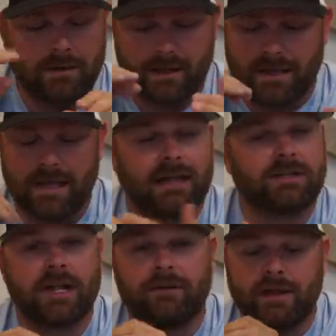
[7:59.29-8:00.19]
Again, I
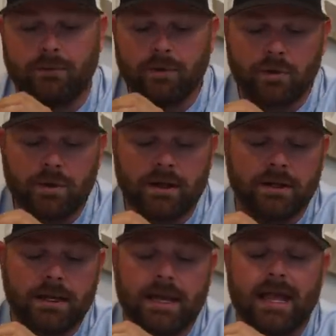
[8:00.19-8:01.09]
just cover that real
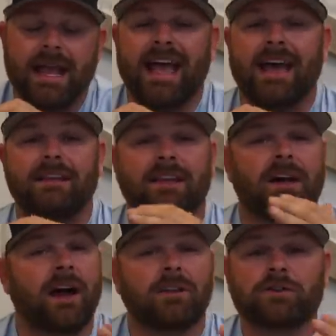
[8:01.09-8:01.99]
quickly. And then
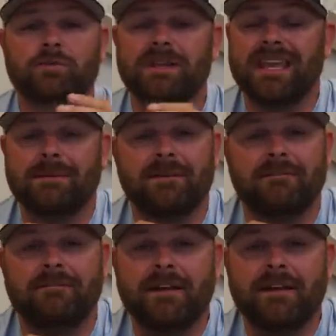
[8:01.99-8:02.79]
colors, we keep it